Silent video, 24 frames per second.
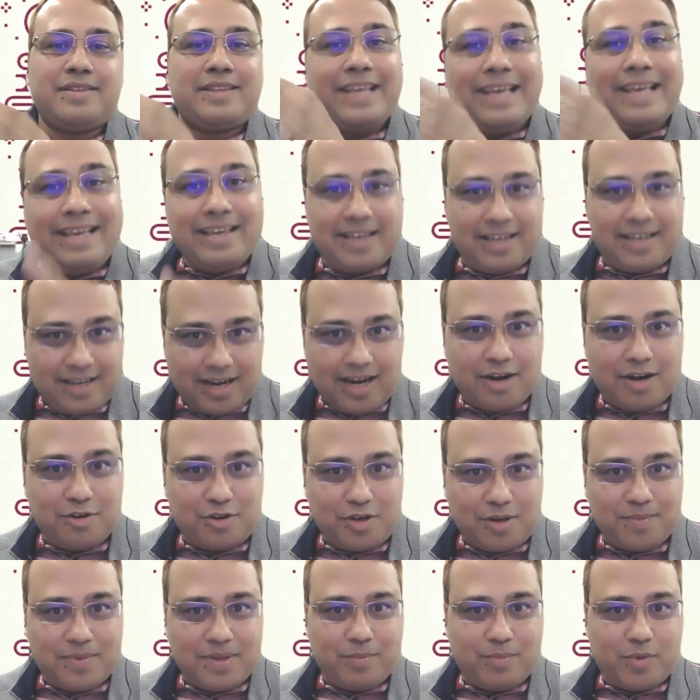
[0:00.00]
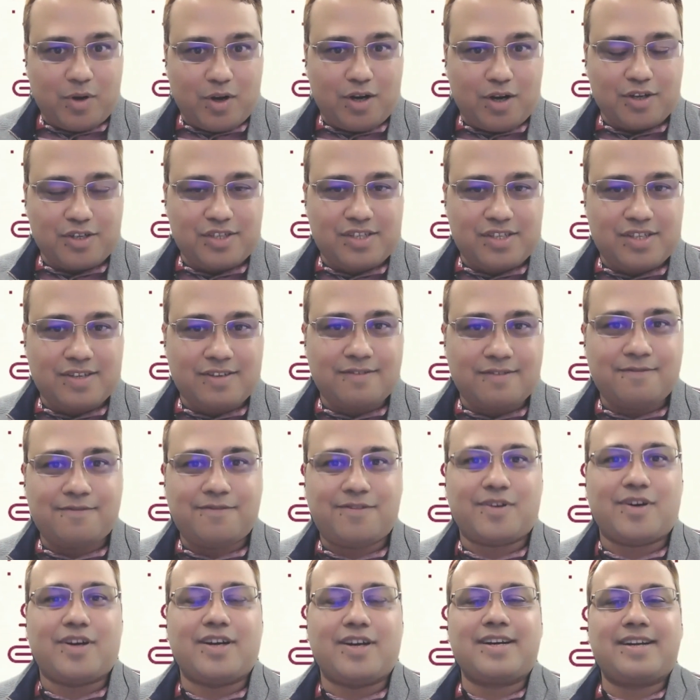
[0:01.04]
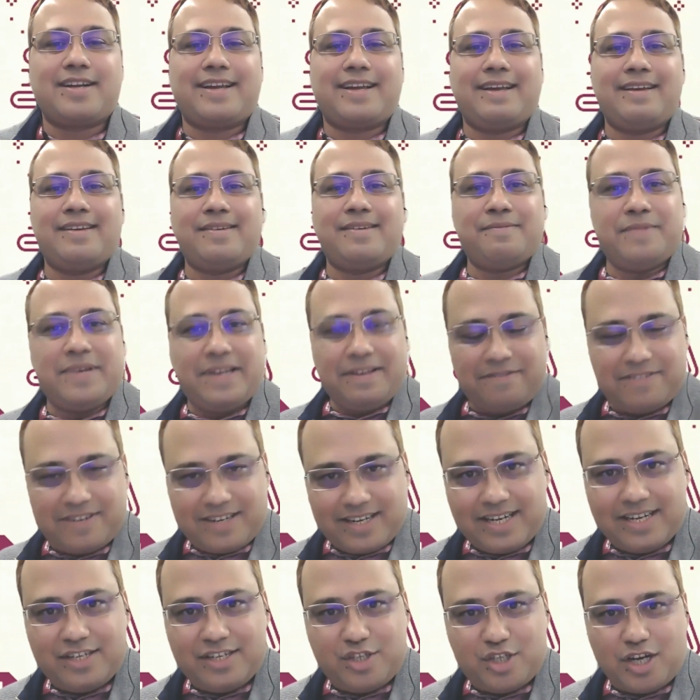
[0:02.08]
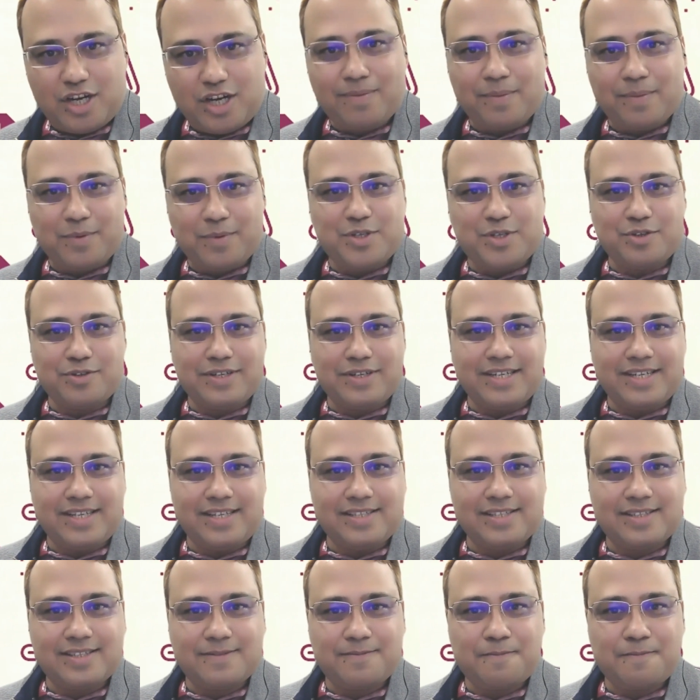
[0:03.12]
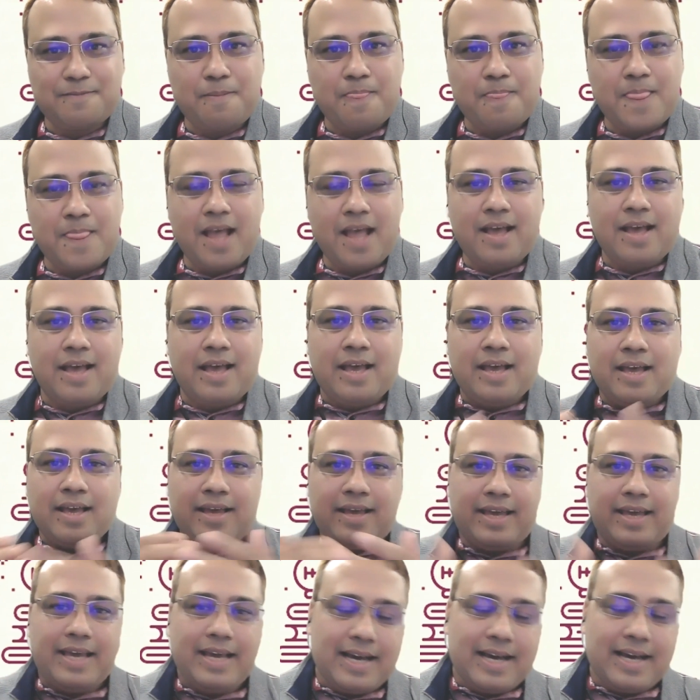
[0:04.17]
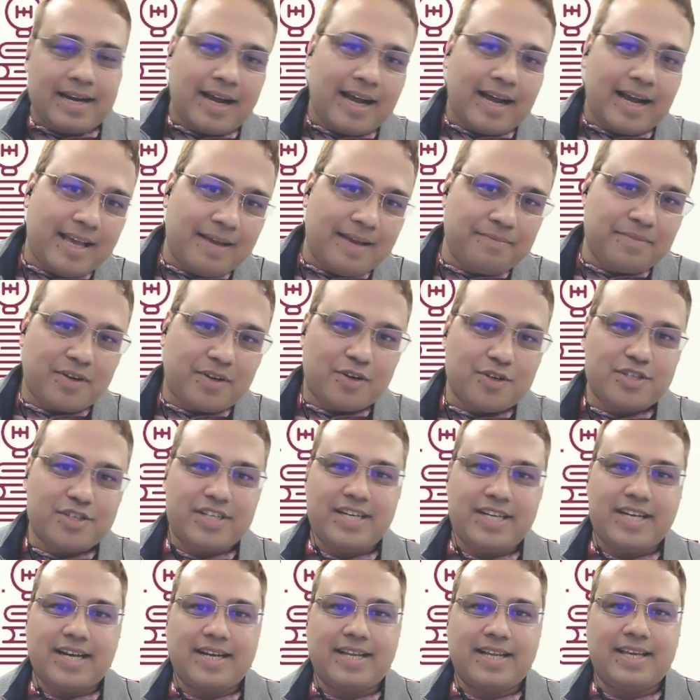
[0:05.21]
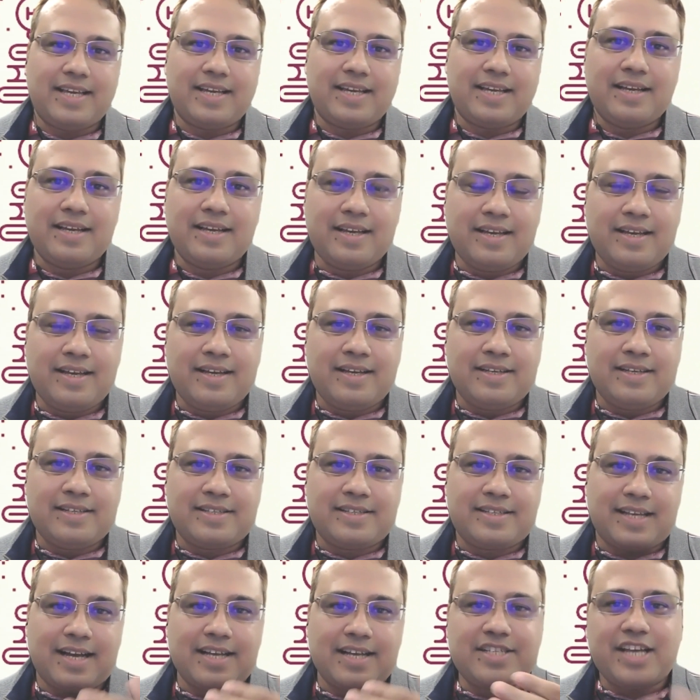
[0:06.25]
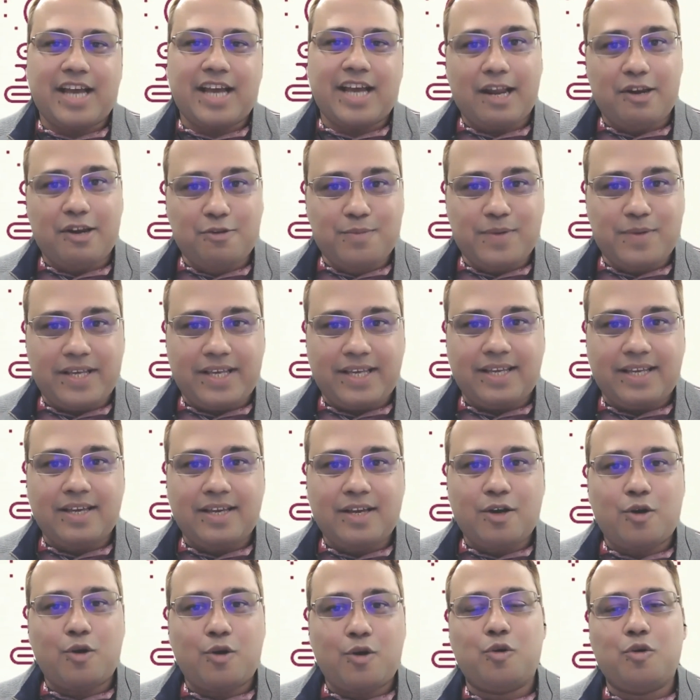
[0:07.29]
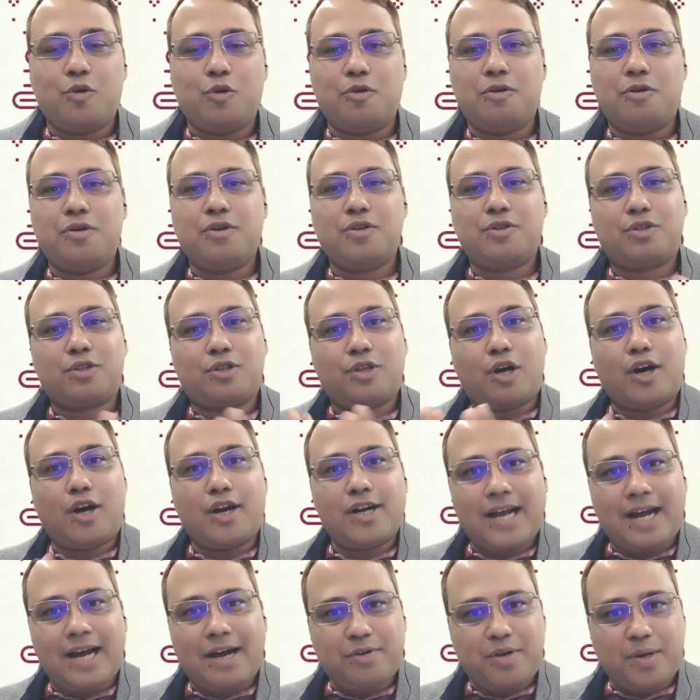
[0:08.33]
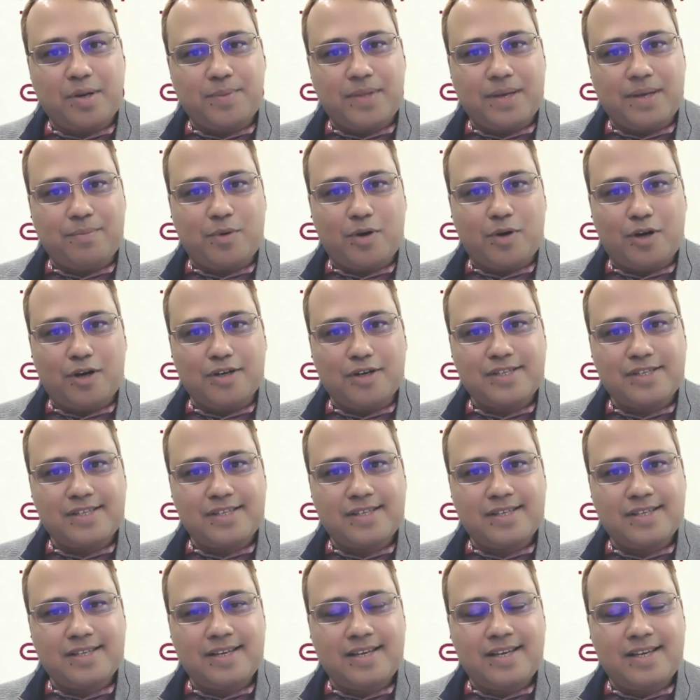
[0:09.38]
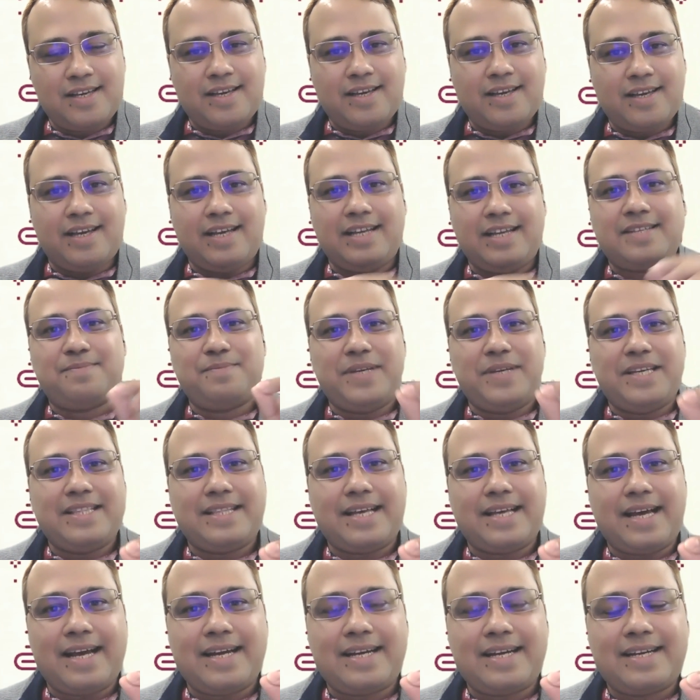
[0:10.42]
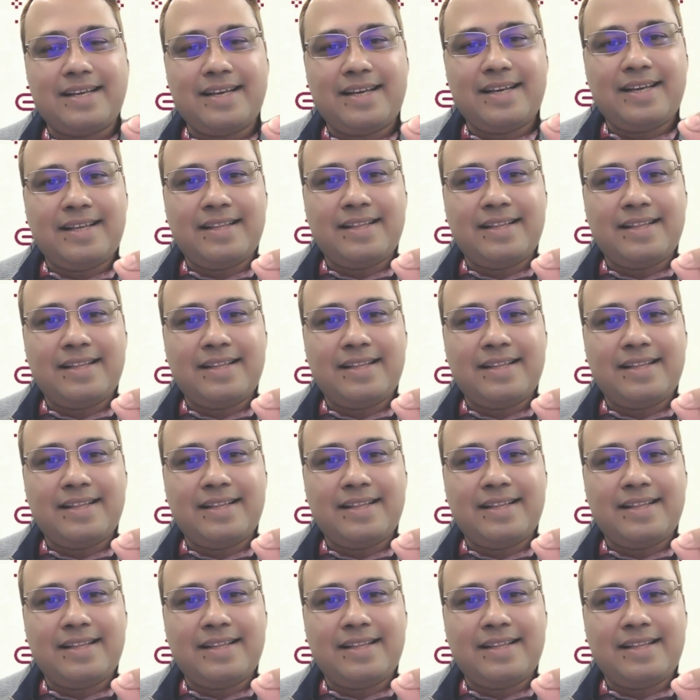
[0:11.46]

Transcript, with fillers: think out of the box for different job opportunities. Here I am considering such alumni who thought out of the box. It means that